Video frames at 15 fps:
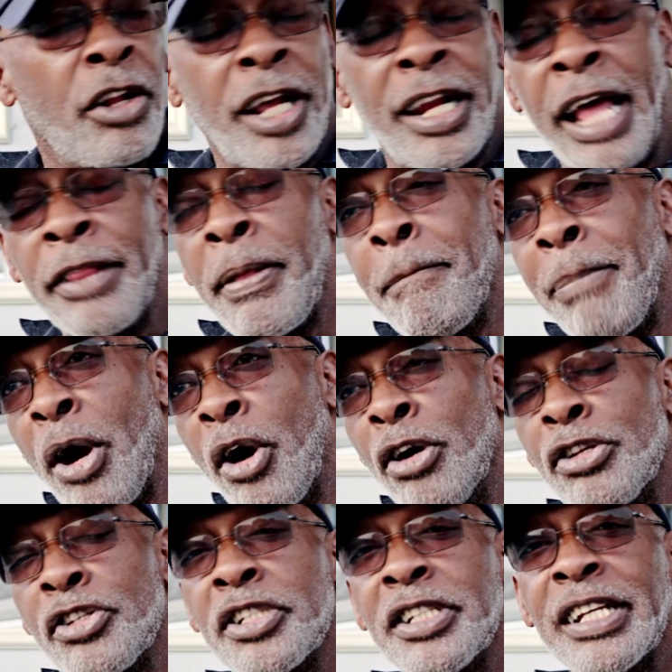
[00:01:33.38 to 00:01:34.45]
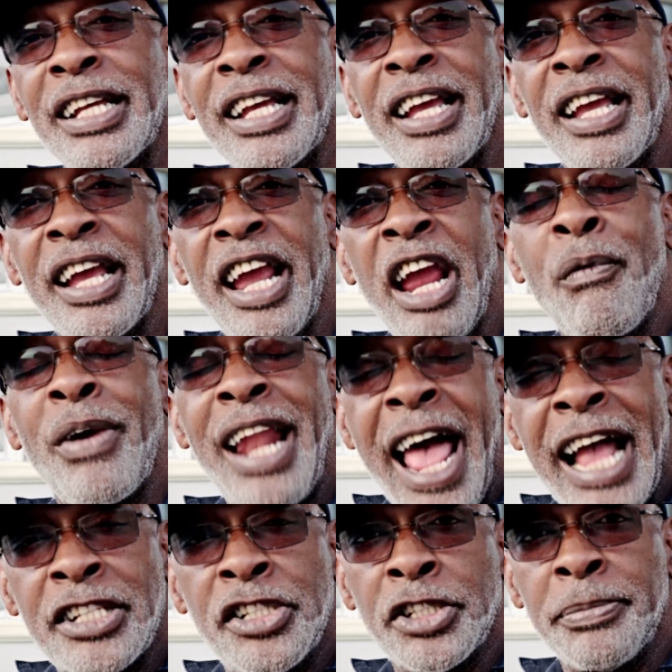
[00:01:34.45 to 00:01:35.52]
looking at the birds, it
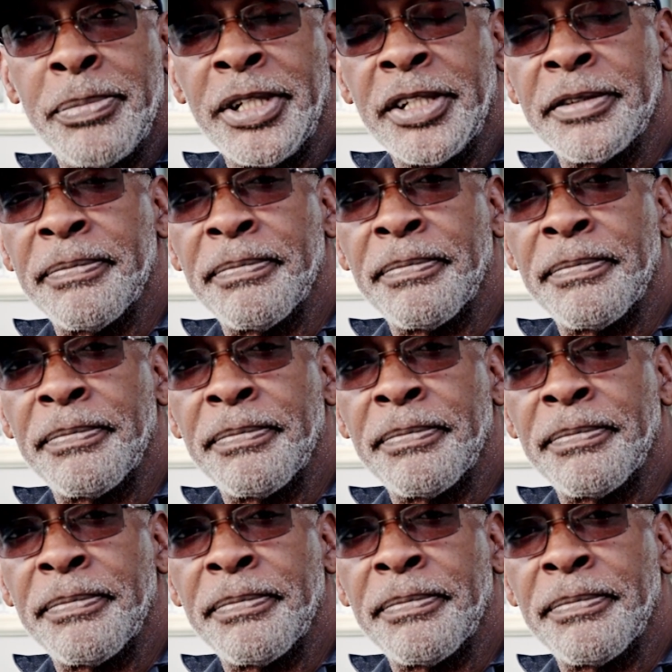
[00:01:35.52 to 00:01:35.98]
relaxes me.